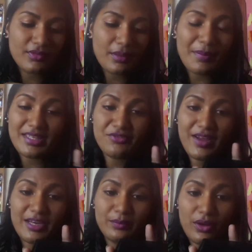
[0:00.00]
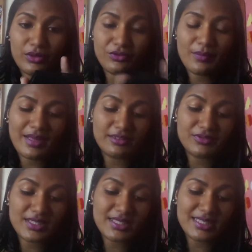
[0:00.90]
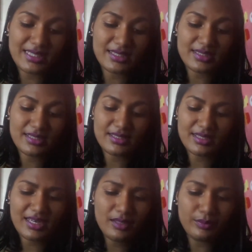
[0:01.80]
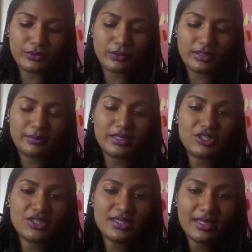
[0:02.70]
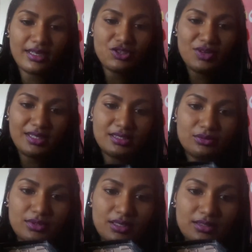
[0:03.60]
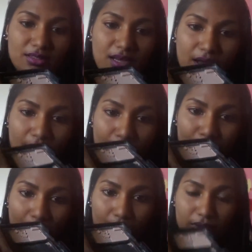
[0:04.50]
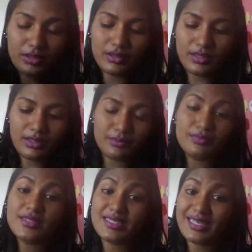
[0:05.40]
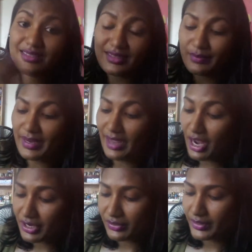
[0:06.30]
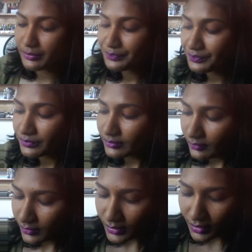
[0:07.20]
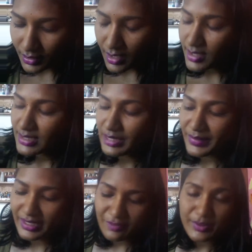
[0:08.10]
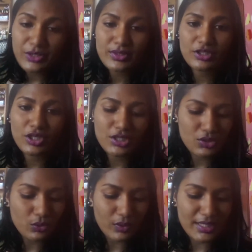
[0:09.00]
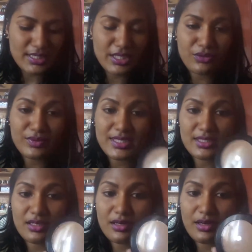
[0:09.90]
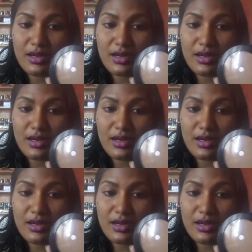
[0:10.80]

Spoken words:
mattifying powder from e.l.f. to set it. It's kind of broken, but it's just like a translucent powder to set under my eye area. Something I've been using on its own is the Arista